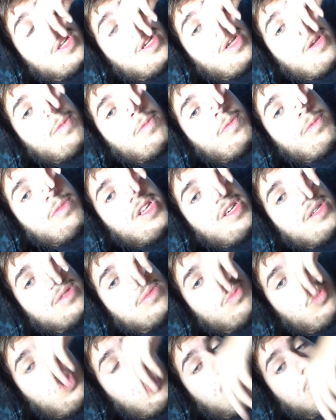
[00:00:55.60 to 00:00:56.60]
I can have like
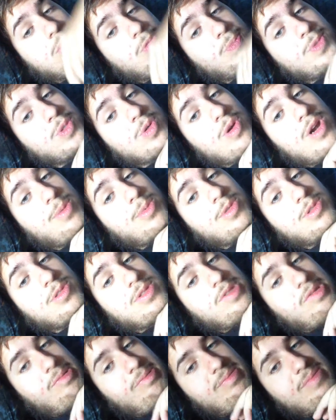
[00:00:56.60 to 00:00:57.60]
more
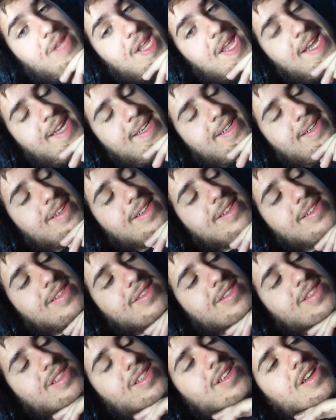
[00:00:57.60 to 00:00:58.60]
subscribers than eight.
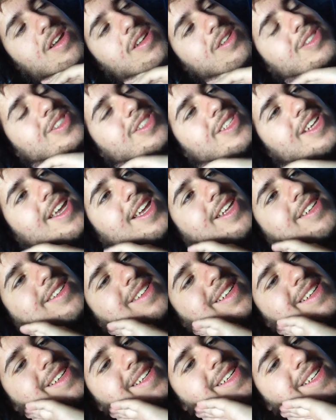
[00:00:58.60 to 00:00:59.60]
It's kind of sad.
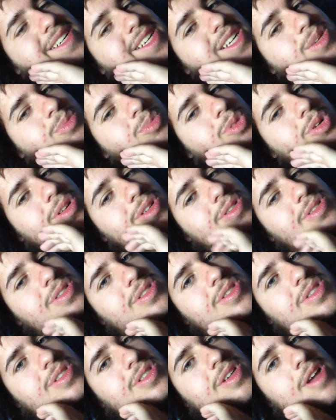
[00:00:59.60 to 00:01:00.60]
But
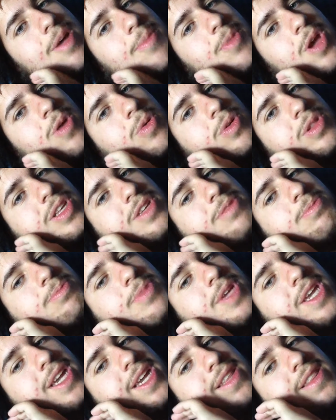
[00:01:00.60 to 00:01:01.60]
since I'm not really
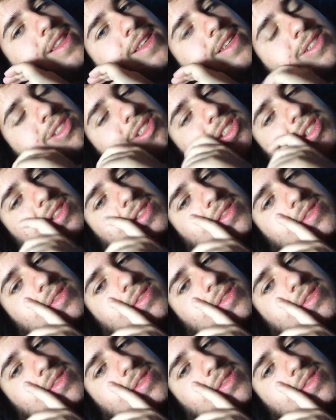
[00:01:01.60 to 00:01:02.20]
big at this,